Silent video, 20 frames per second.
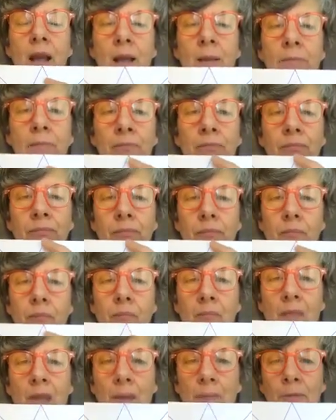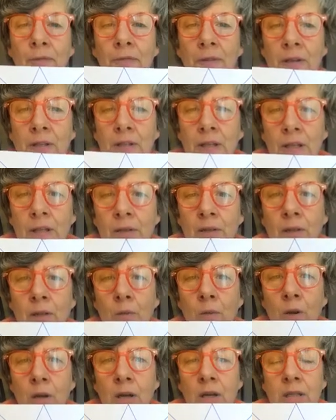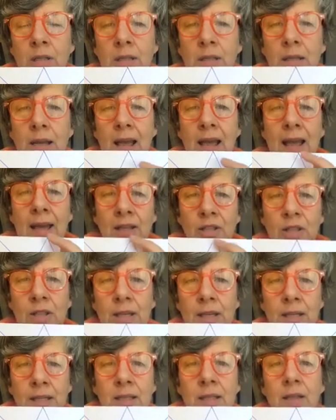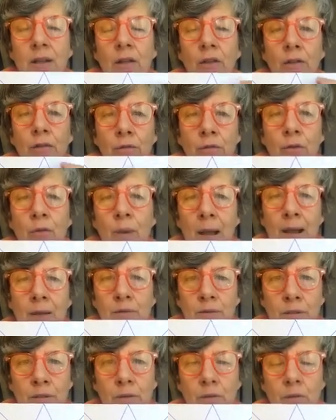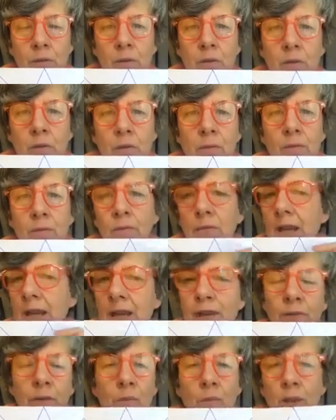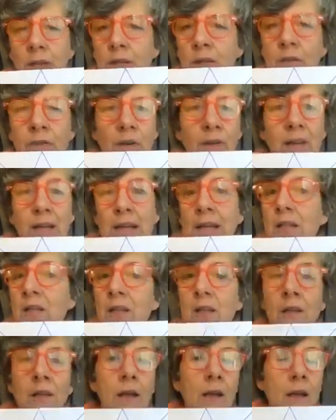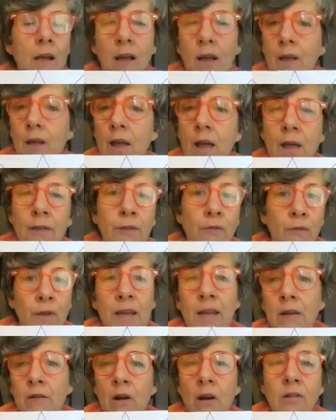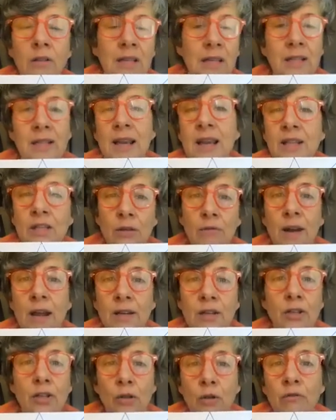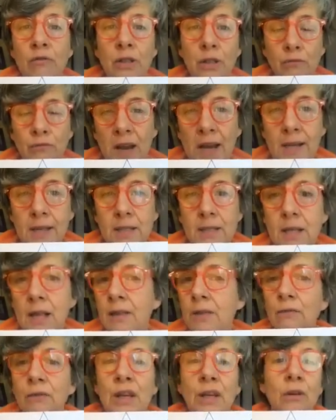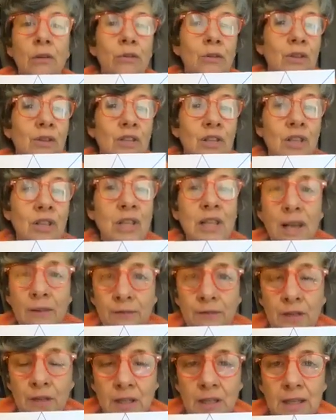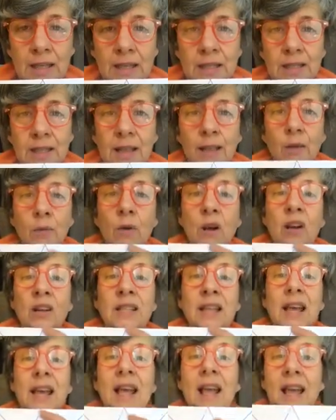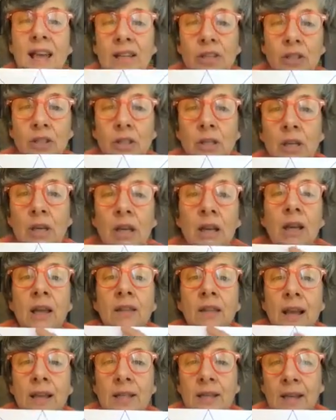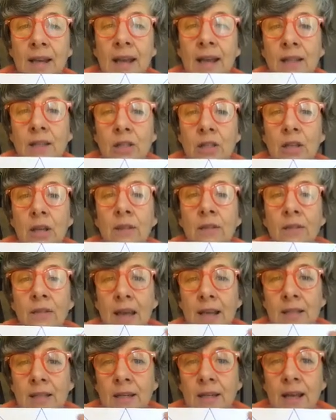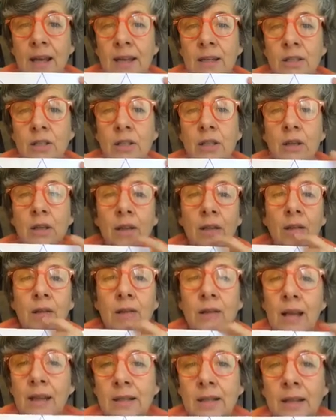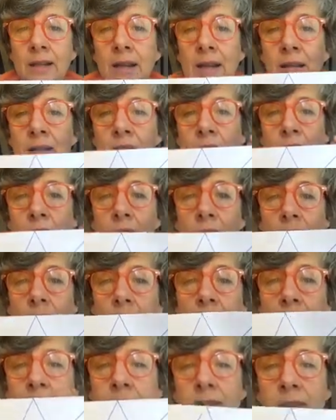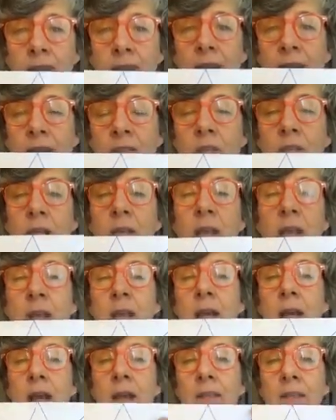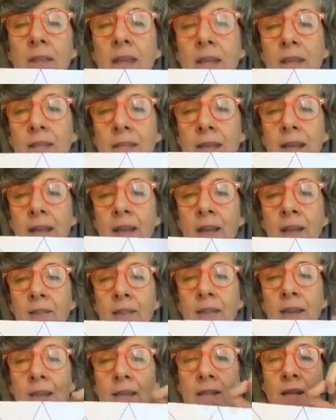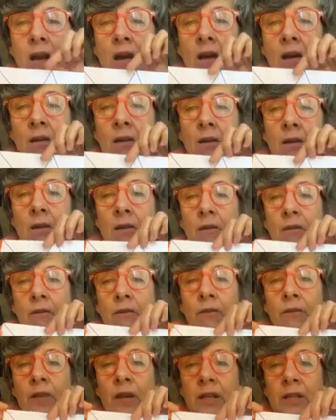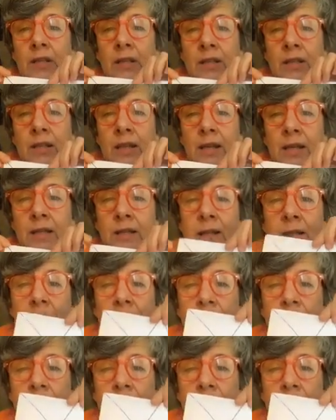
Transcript: I prefer to use the word edges throughout, even when you're very little. A 3-year-old can say Tyrannosaurus Rex. A 3-year-old can definitely say the word edge. That's an edge, that's an edge, that's an edge, that's an edge. And these here, these are vertices.